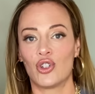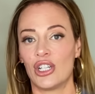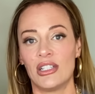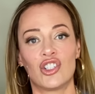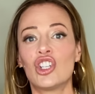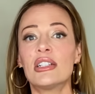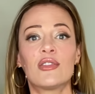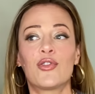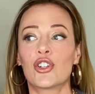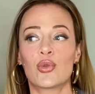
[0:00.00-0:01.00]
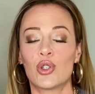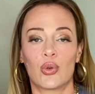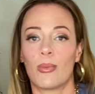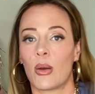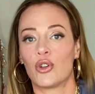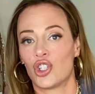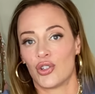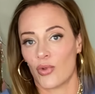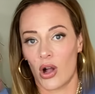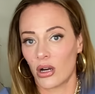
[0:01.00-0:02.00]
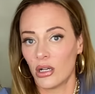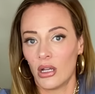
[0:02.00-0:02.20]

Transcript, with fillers: She's she's the first one to admit when she's wrong.